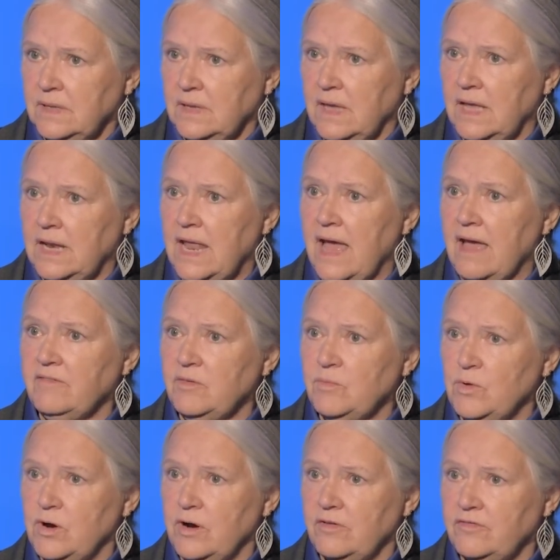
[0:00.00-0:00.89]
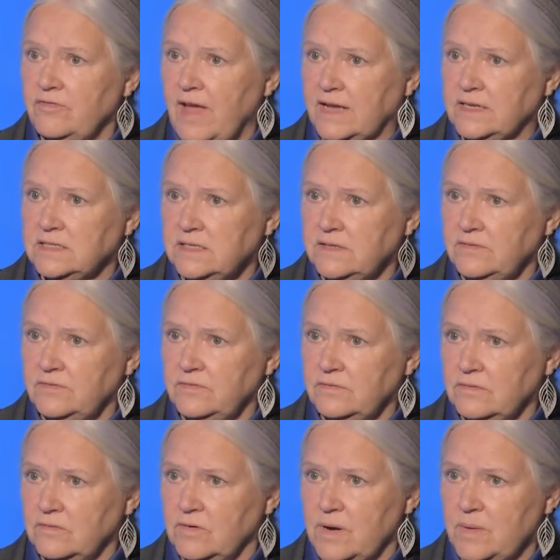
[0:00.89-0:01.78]
and have a more effective
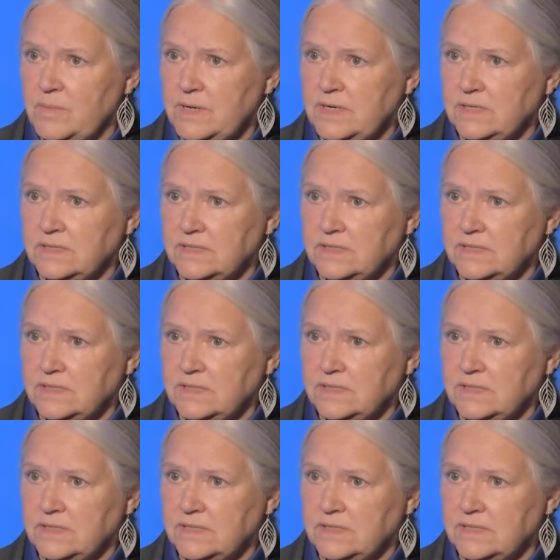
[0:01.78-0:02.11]
criminal